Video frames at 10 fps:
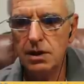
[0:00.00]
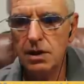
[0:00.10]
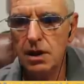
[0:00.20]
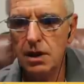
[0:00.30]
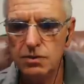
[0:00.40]

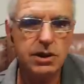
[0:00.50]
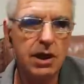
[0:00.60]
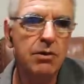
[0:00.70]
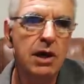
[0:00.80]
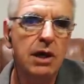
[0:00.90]

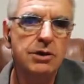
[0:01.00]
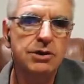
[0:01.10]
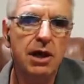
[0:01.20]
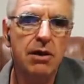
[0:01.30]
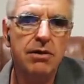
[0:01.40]
so
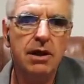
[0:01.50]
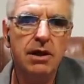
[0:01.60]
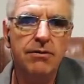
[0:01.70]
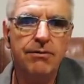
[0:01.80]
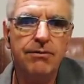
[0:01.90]
Sharon,
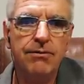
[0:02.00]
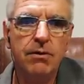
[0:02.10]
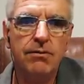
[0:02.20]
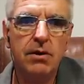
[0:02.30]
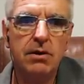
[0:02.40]
if
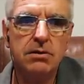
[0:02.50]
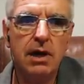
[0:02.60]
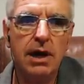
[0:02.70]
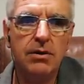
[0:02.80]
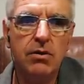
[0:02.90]
you've got
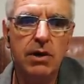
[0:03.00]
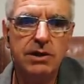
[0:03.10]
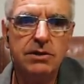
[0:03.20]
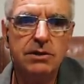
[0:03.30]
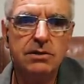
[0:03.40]
other
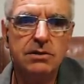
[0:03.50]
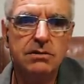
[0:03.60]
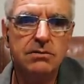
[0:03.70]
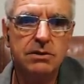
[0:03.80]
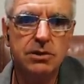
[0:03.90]

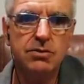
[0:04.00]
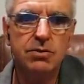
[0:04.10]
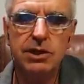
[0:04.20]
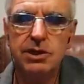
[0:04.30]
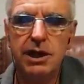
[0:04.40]
questions, just
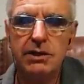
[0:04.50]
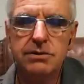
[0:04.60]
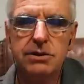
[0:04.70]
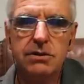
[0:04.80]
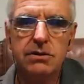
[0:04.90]
reach out
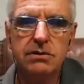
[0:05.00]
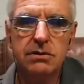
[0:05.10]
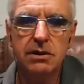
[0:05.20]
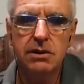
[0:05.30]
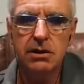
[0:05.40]
to us
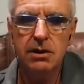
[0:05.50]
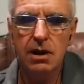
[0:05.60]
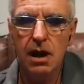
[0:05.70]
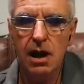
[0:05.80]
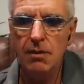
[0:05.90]

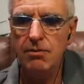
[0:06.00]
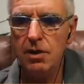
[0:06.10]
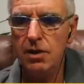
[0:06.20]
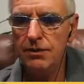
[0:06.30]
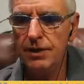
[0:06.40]

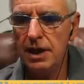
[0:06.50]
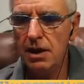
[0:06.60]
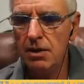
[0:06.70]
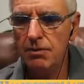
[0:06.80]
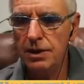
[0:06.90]
on there
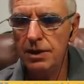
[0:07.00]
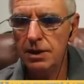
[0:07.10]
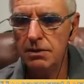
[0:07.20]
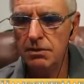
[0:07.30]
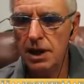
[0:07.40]
and we
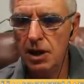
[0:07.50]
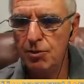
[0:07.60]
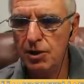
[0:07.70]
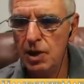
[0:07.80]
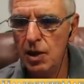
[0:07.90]
can help
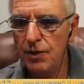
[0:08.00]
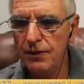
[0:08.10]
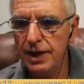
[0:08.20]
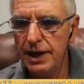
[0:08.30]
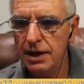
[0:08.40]
you out on that.